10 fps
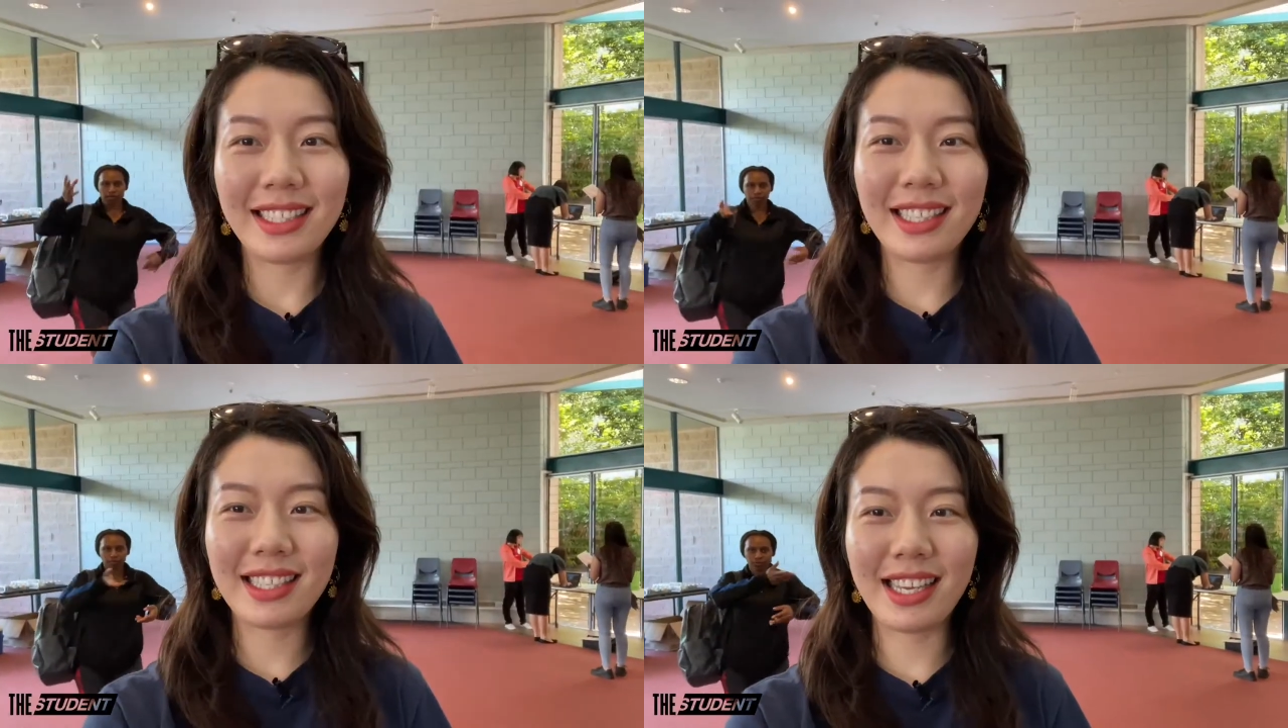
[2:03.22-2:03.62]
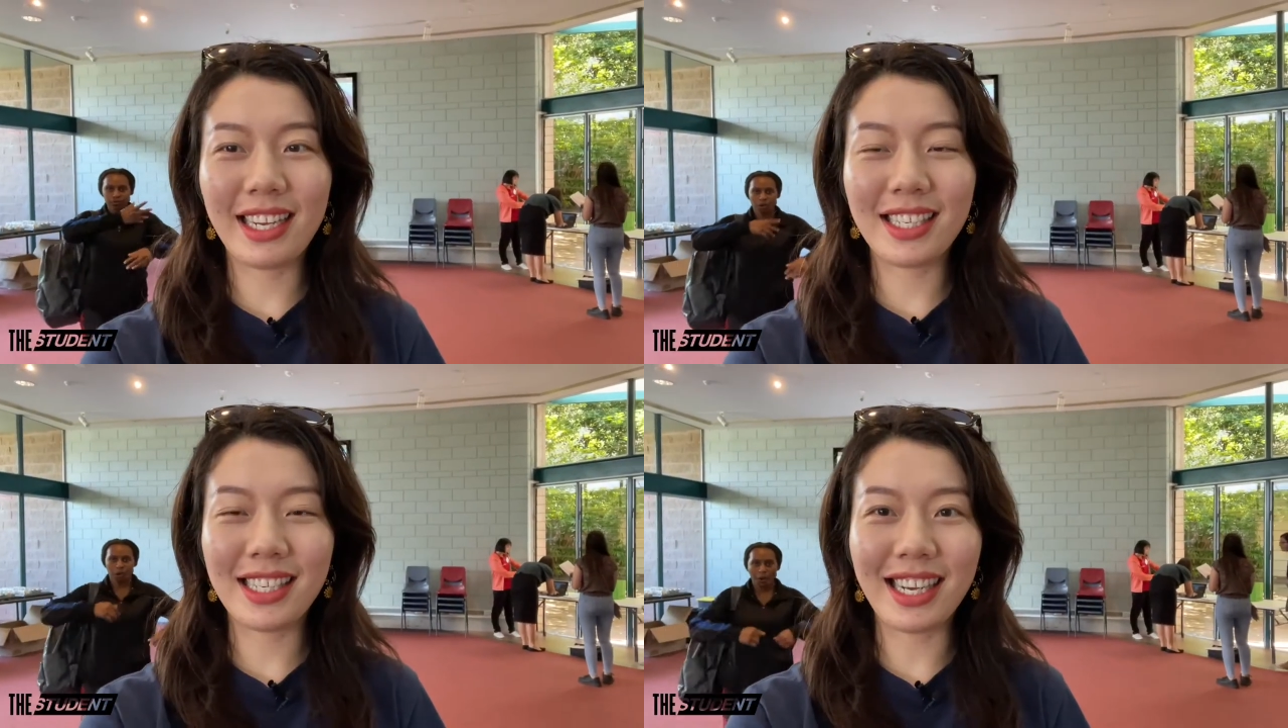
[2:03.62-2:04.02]
is the
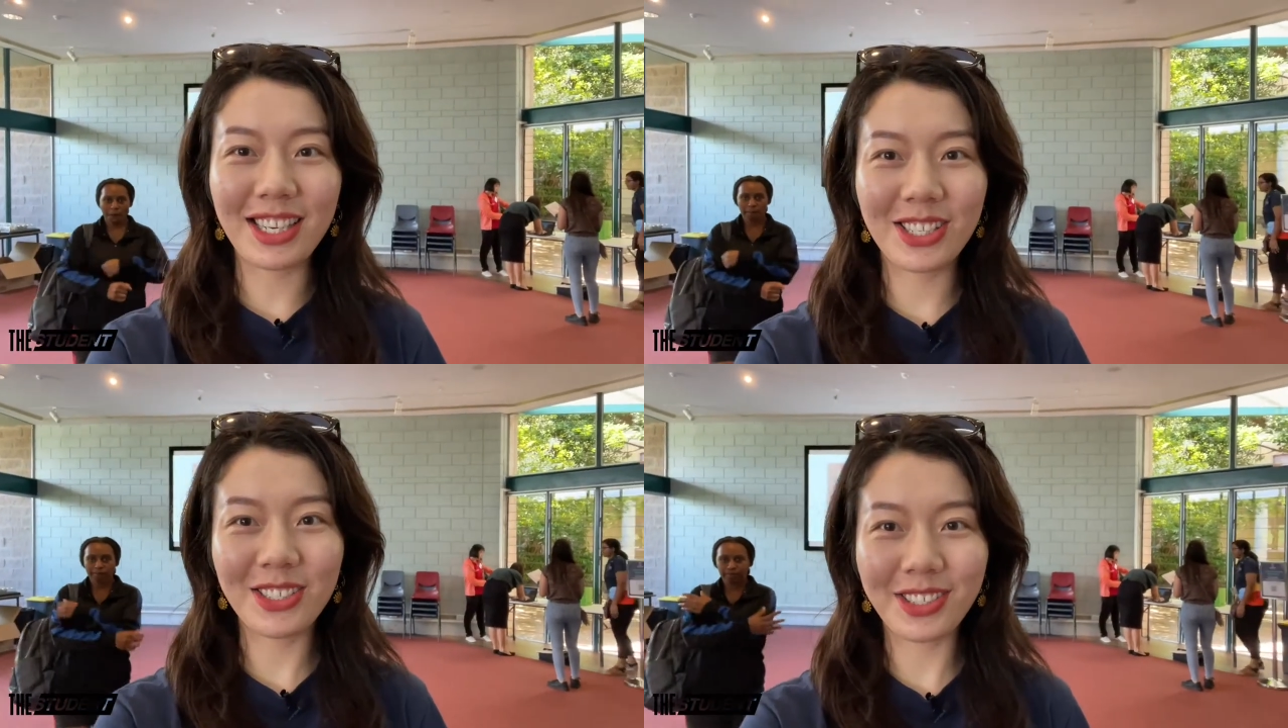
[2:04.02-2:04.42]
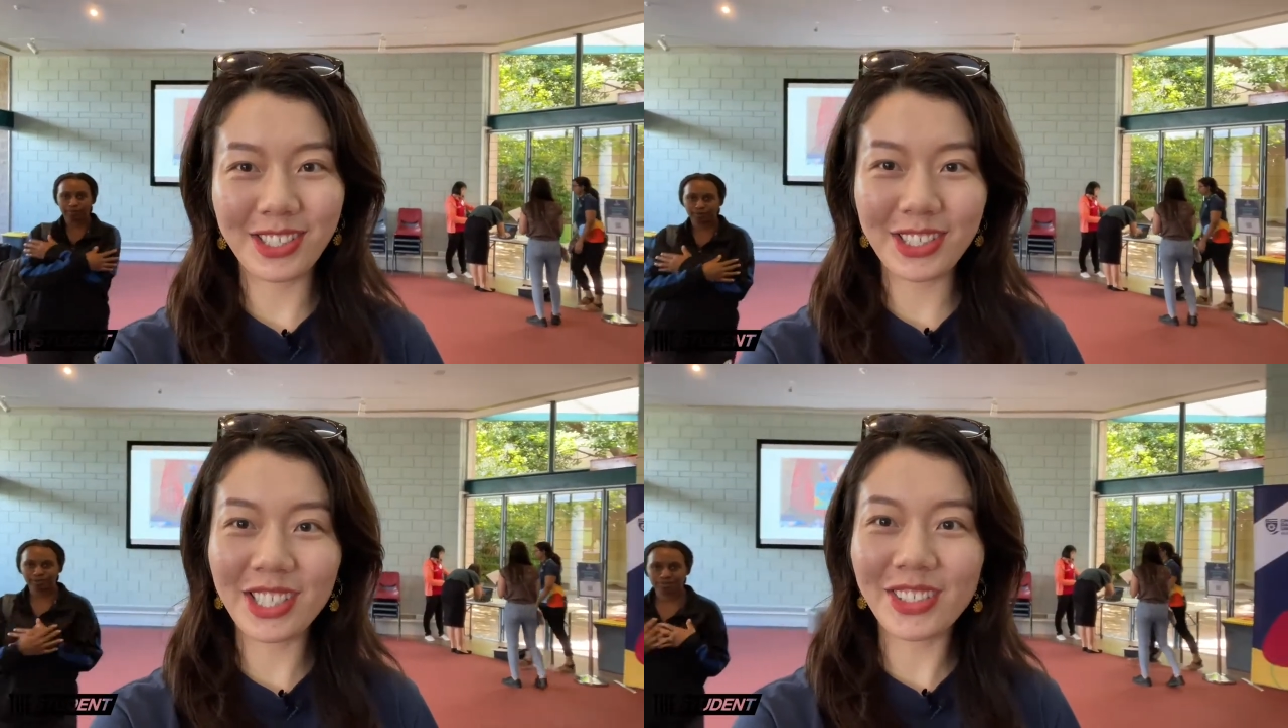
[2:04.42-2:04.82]
International
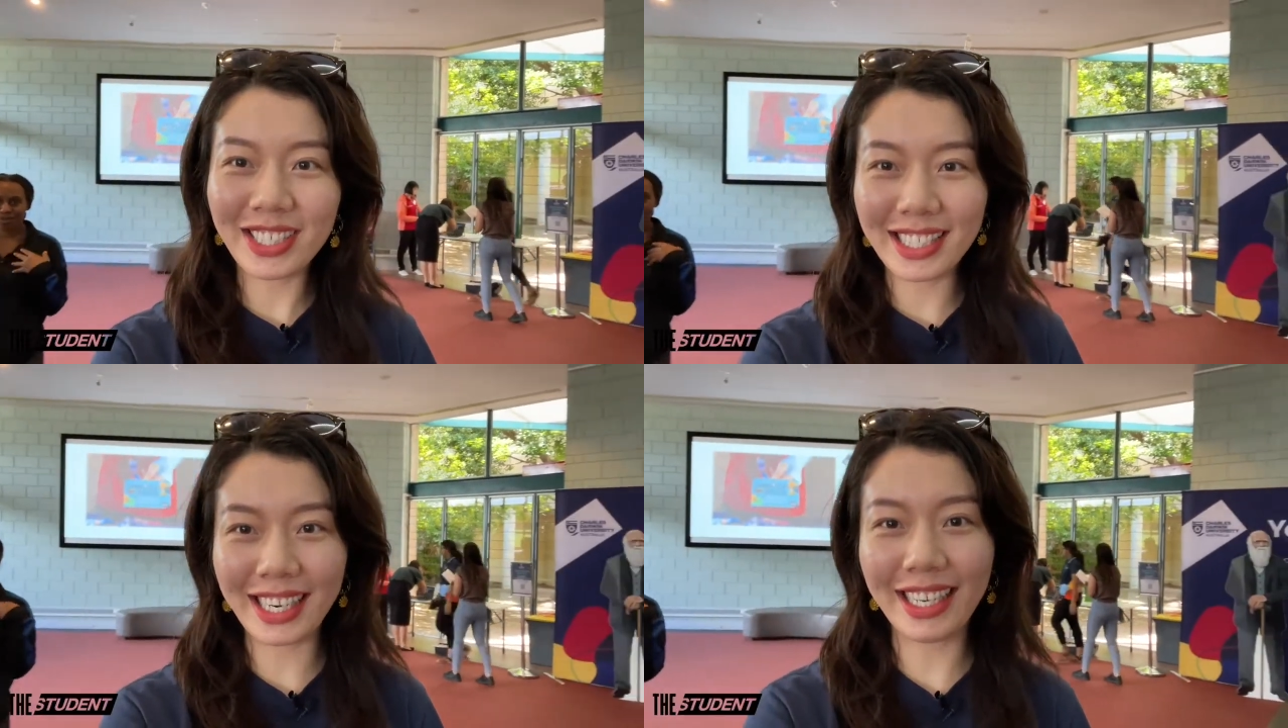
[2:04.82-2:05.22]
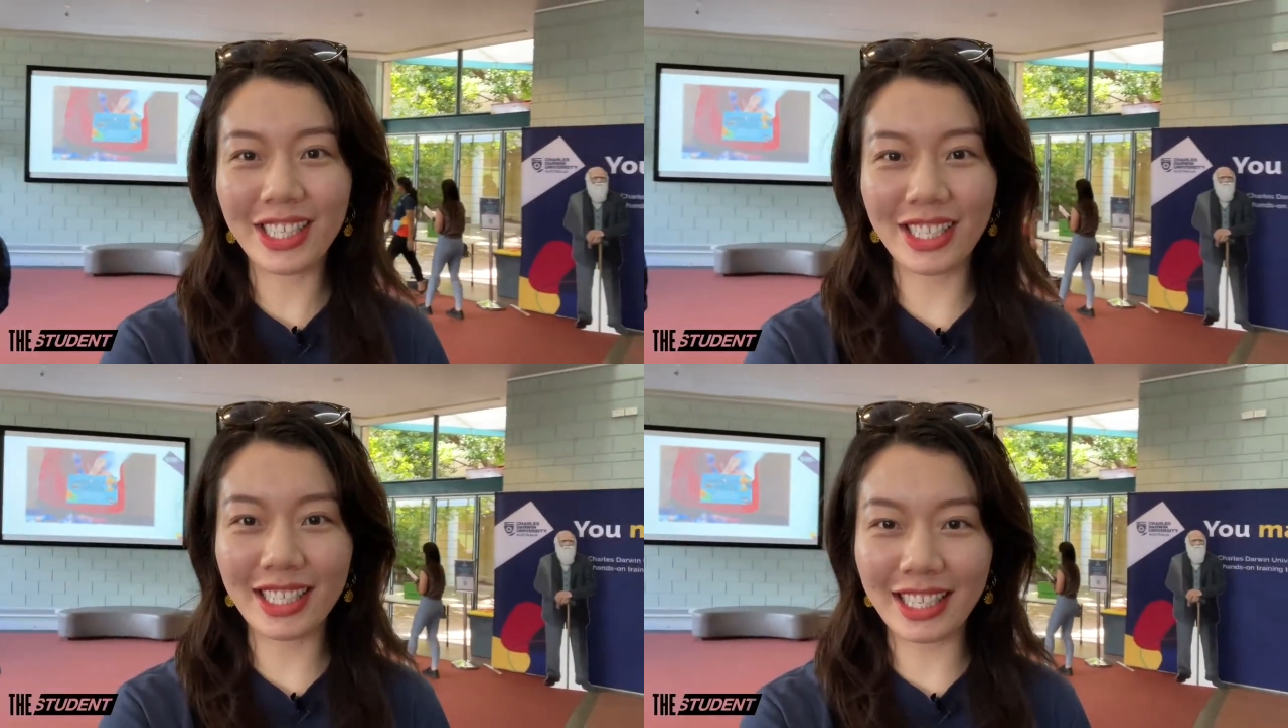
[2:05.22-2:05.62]
Student
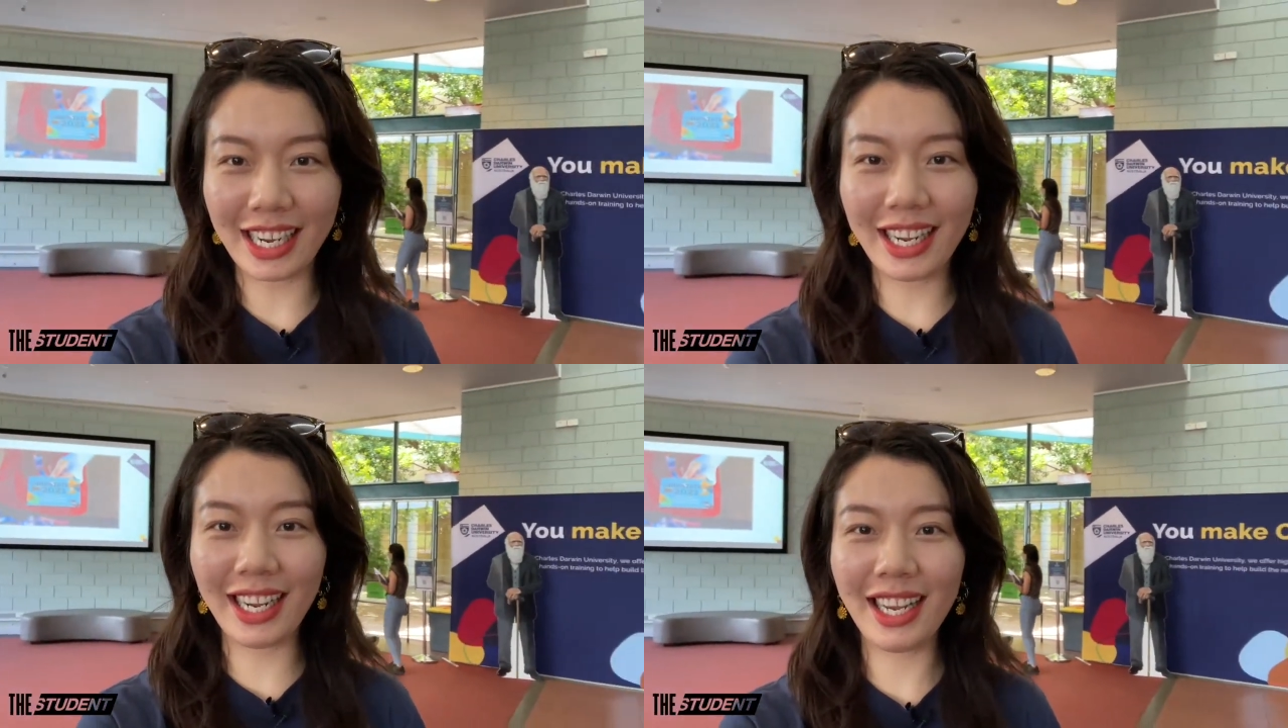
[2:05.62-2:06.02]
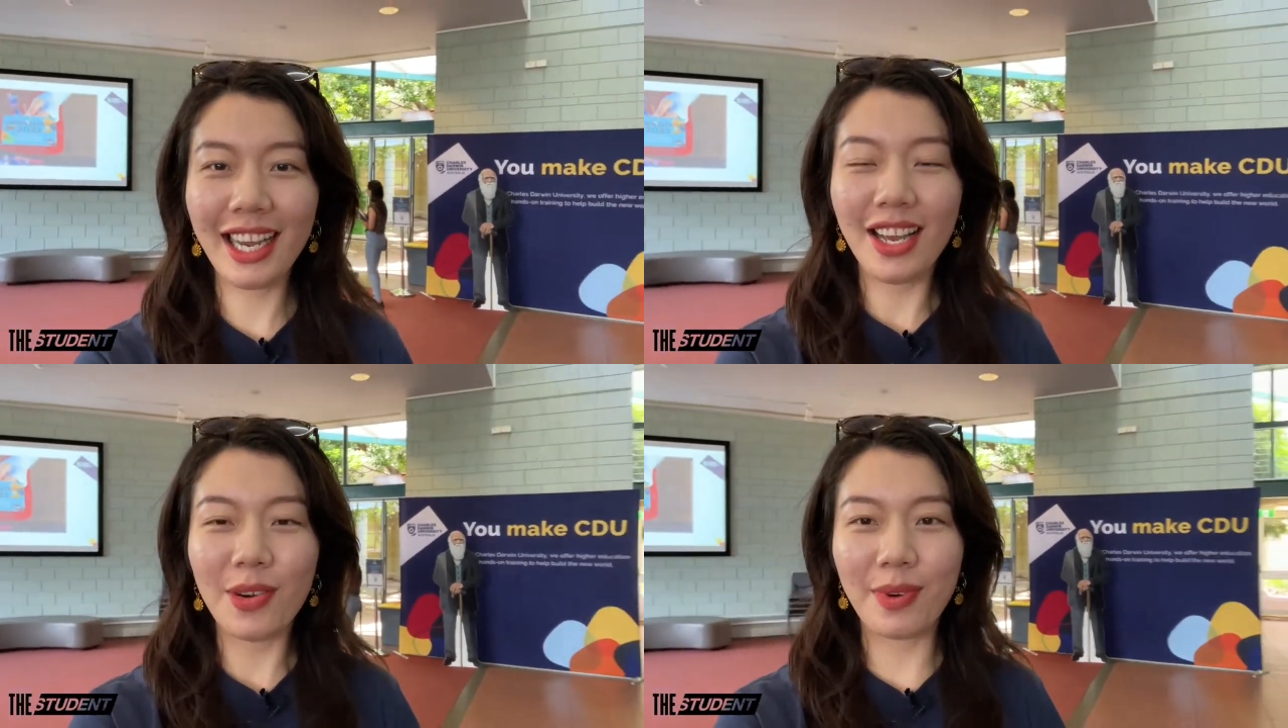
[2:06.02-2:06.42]
Orientation Day.
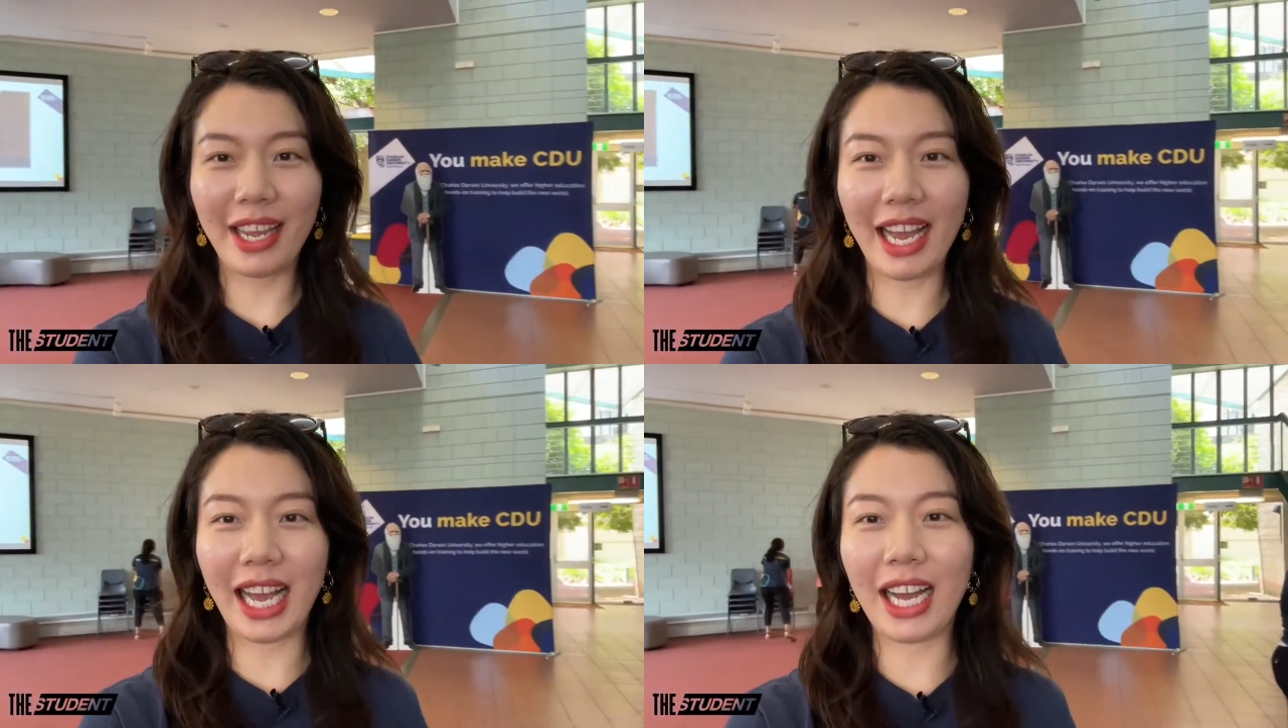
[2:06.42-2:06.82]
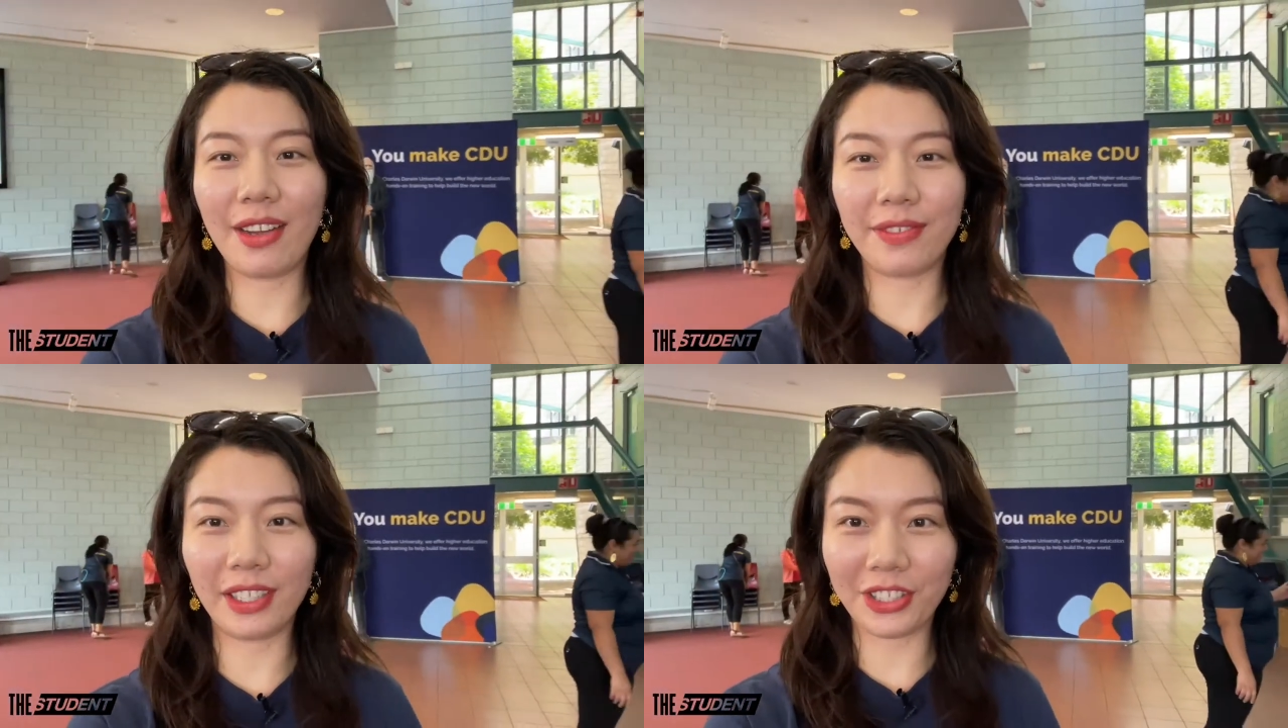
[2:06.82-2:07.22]
We
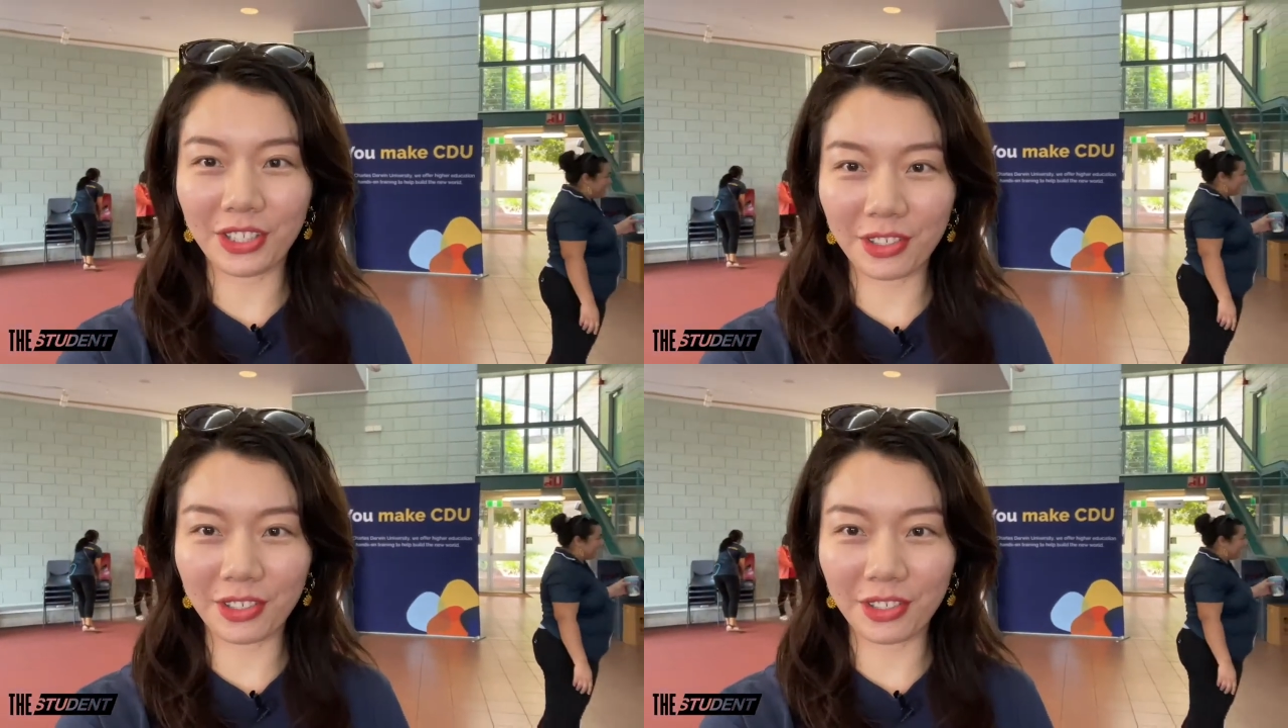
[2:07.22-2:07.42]
have a lot